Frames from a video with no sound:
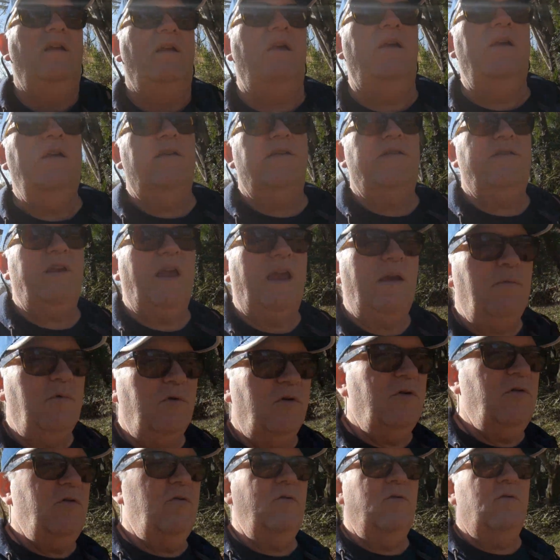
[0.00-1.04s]

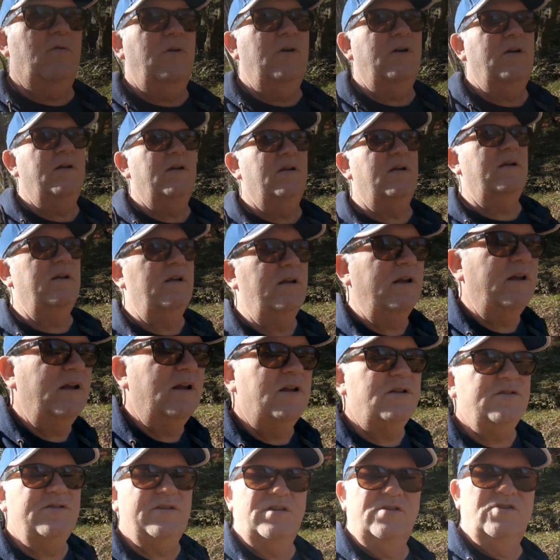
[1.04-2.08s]
Seibu
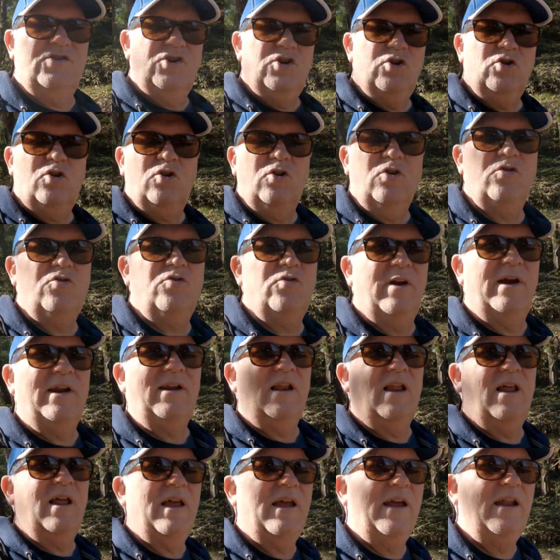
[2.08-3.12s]
Shinjuku train
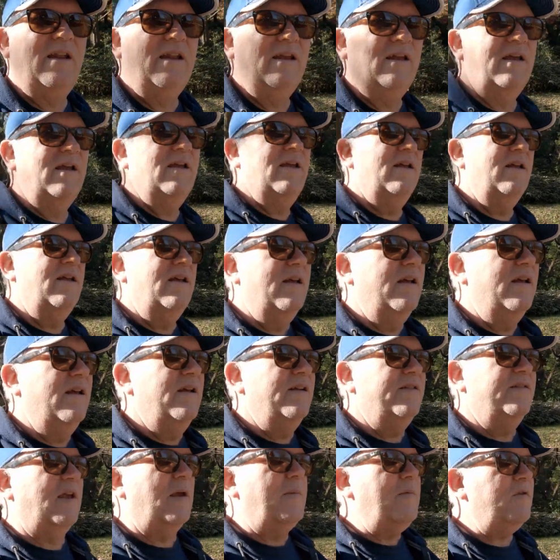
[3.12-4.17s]
line.
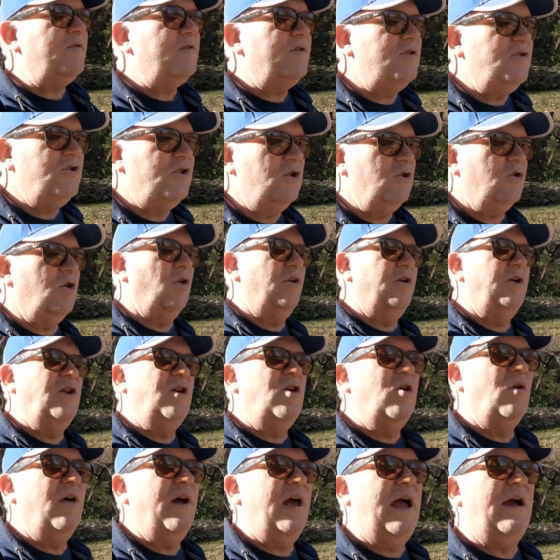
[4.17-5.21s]
Seibu Shinjuku, you
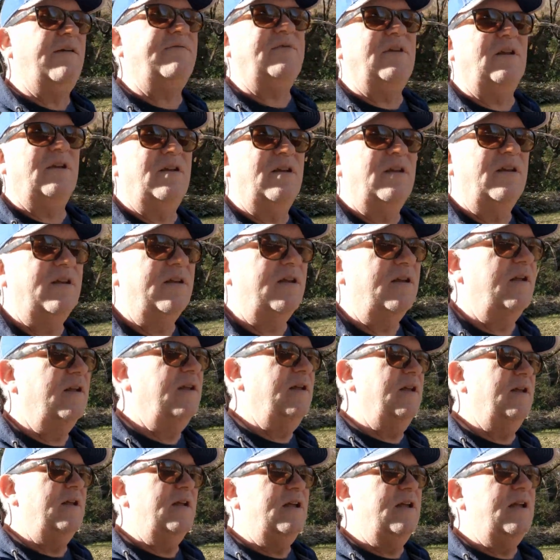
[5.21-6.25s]
don't have to
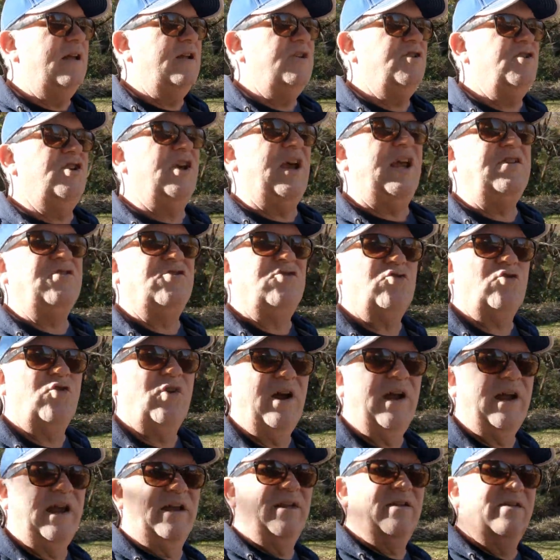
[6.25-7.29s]
change
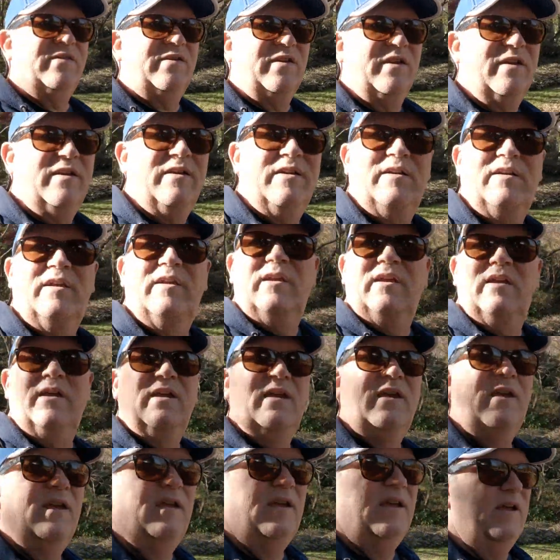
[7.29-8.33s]
trains.
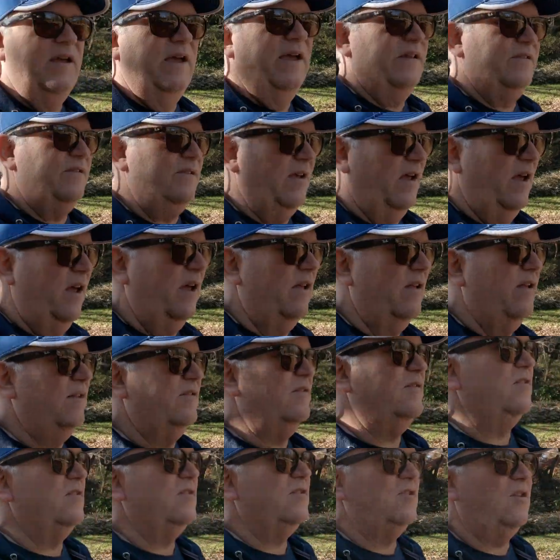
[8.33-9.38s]
It's a
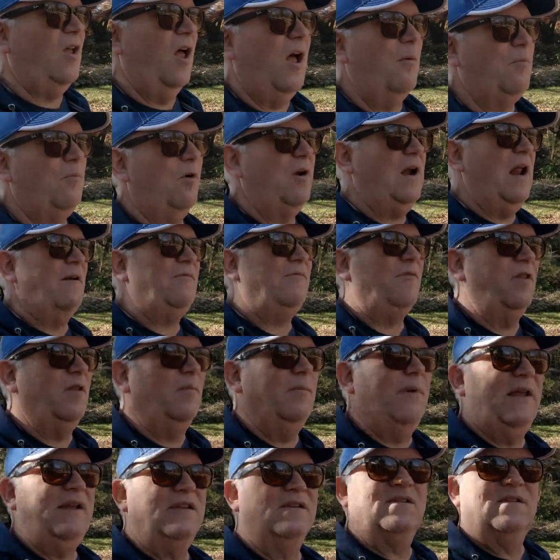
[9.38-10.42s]
stop right after the
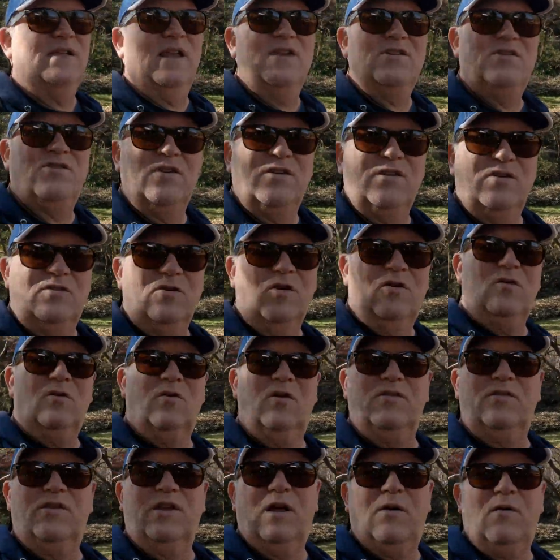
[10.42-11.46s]
main station,
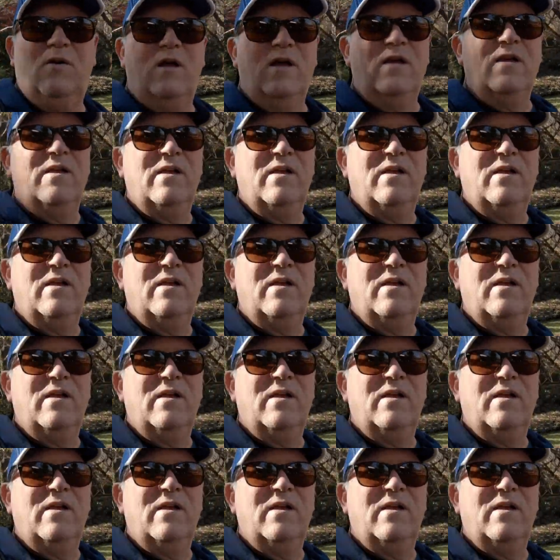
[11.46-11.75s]
Tokorozawa.